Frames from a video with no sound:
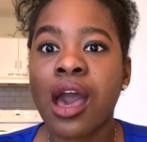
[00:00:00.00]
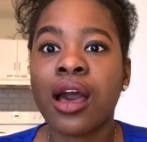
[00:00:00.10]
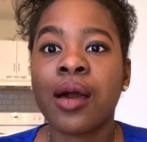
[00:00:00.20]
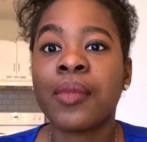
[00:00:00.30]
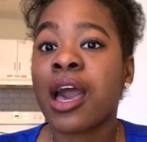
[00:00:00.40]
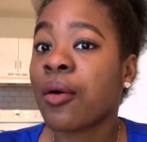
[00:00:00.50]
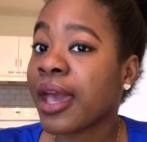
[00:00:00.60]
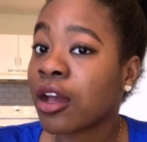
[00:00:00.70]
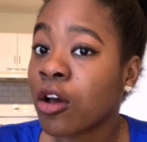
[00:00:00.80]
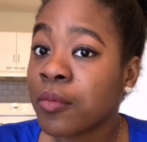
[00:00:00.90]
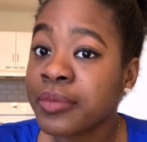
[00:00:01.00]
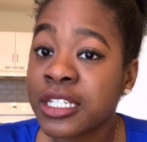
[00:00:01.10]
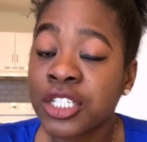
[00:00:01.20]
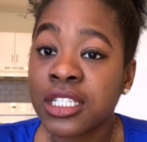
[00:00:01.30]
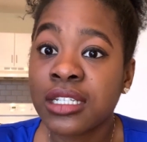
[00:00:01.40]
how I
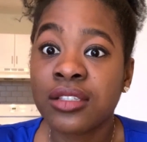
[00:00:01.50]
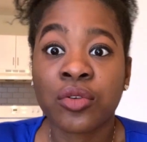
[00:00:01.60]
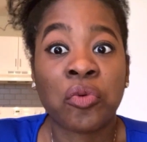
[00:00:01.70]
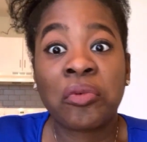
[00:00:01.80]
accomplished it or